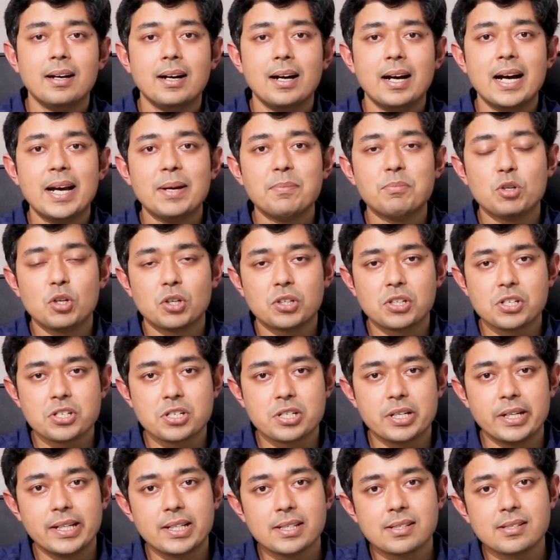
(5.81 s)
I am Dr.
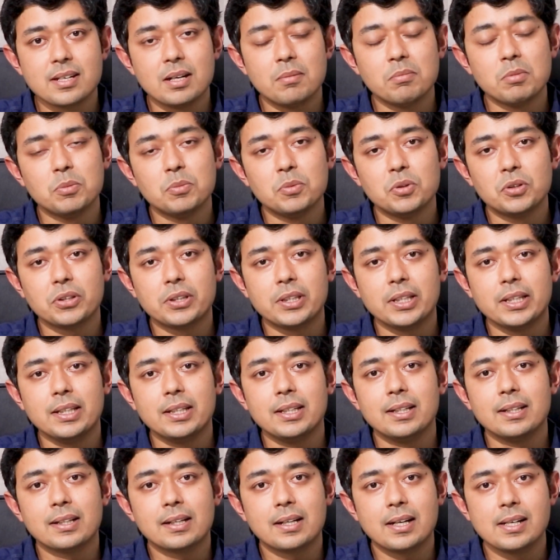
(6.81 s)
Shreyas
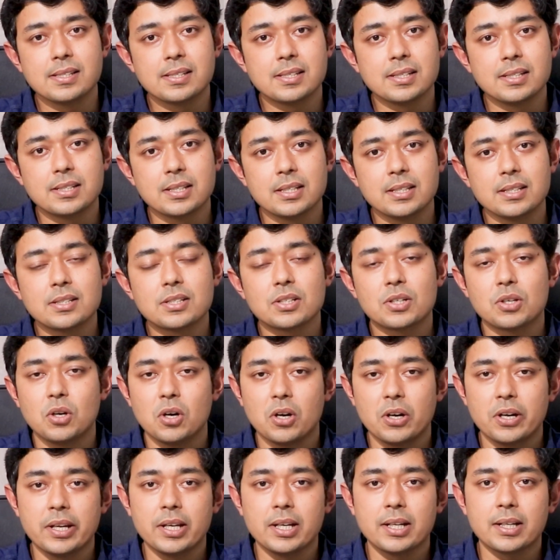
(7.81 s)
Ramamurthy, Consultant
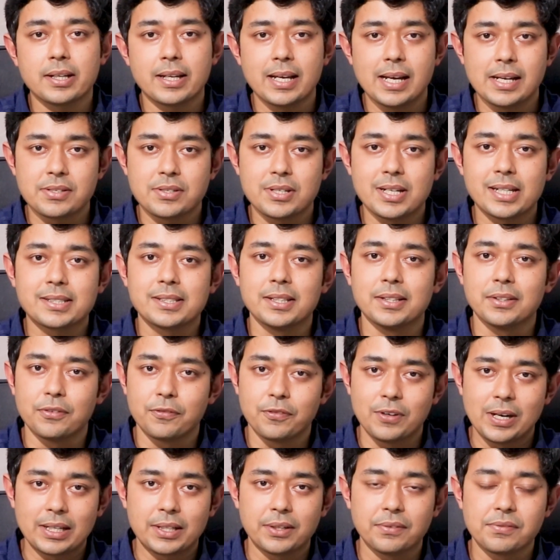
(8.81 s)
Cornea, Cataract and
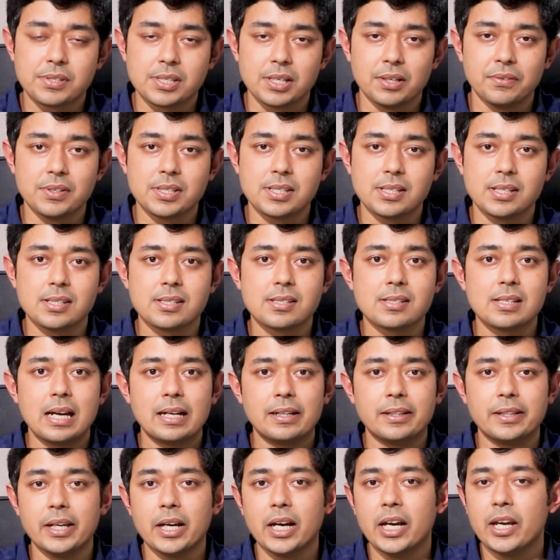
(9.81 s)
Refractive Services
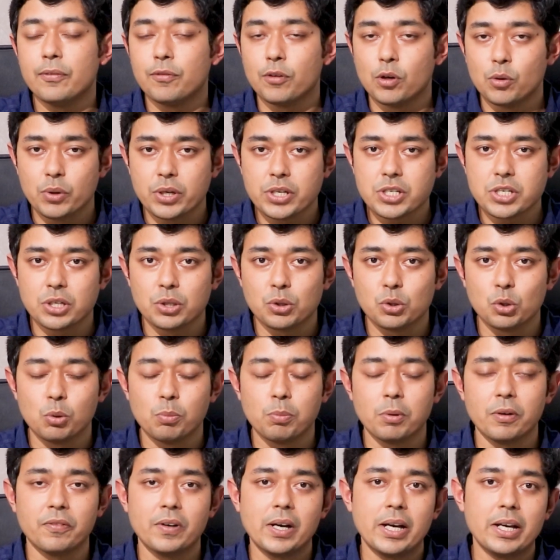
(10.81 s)
at the Eye Foundation
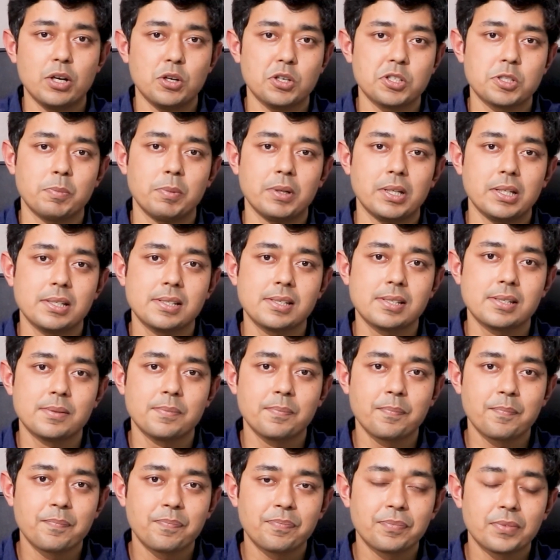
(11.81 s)
Group of Eye
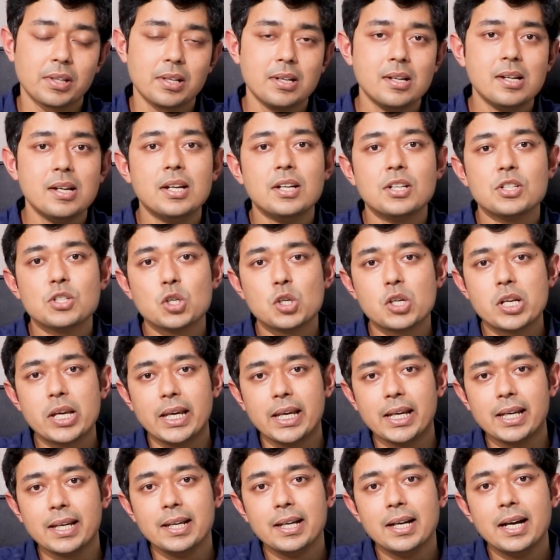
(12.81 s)
Hospitals.
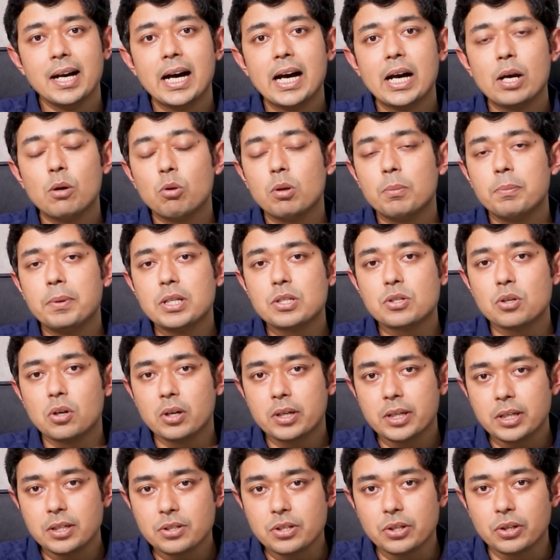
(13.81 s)
Today, I will be
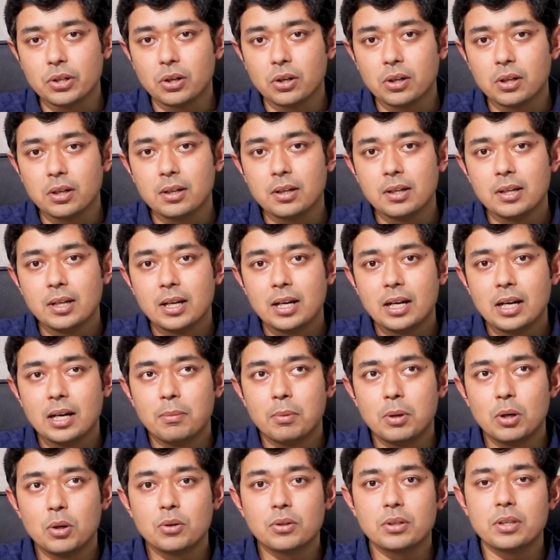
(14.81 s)
talking to you all
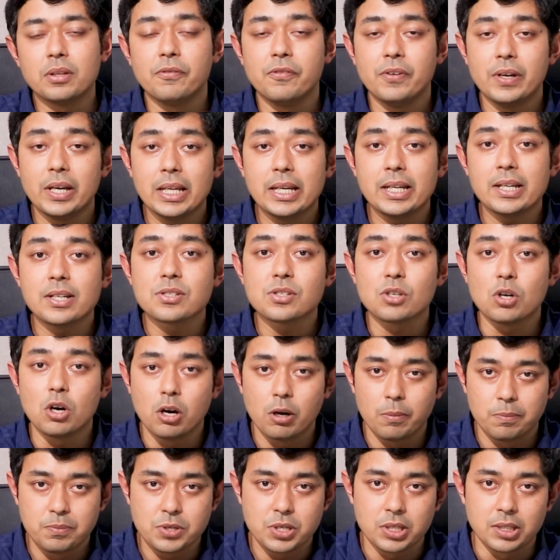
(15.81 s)
about the various
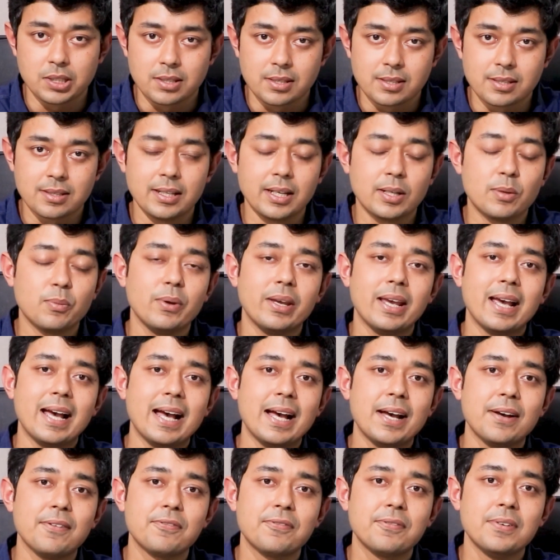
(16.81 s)
options that we
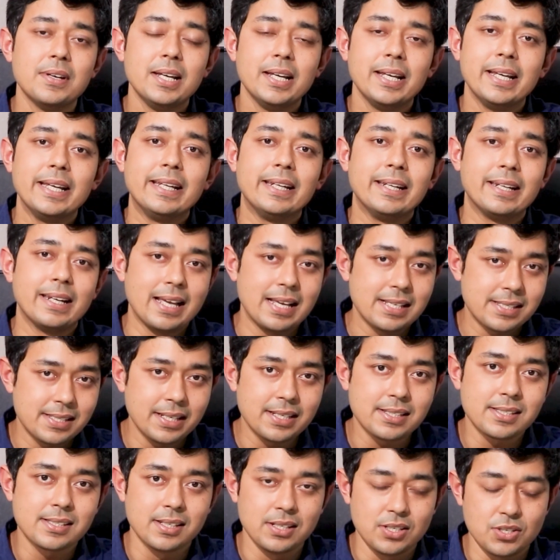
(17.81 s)
have in
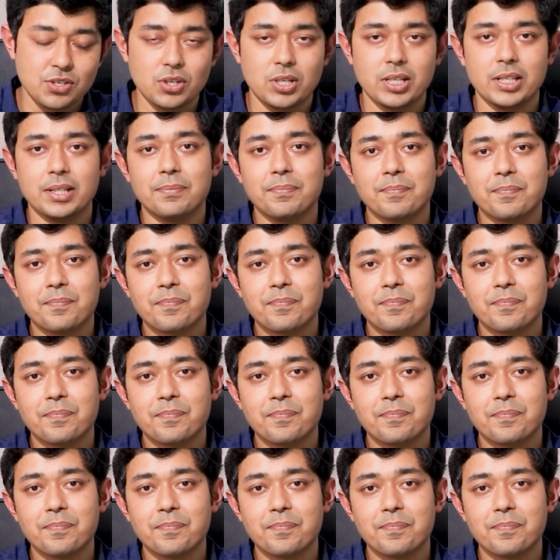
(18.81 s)
LASIK surgery.